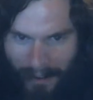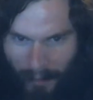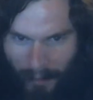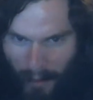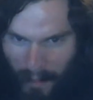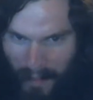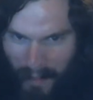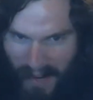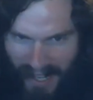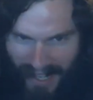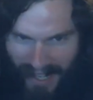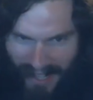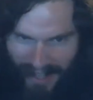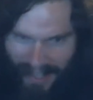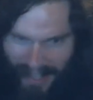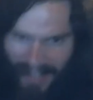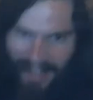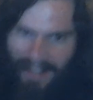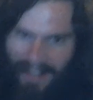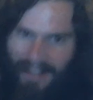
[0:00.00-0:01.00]

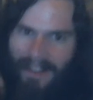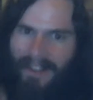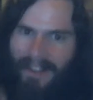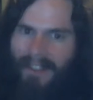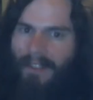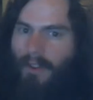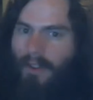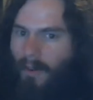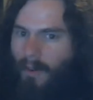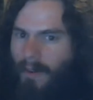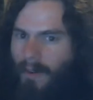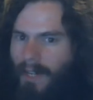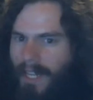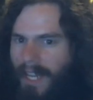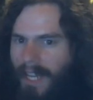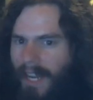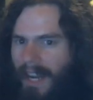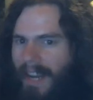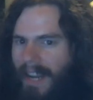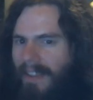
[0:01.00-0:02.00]
repeatedly the
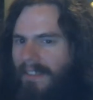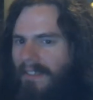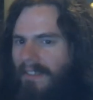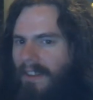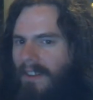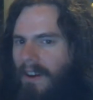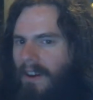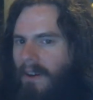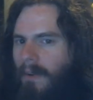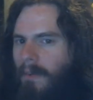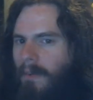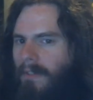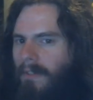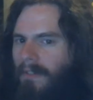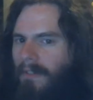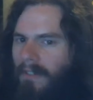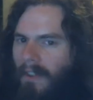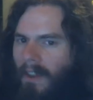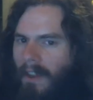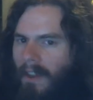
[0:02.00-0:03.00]
Georgia
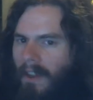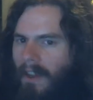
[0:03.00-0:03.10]
Guidestones,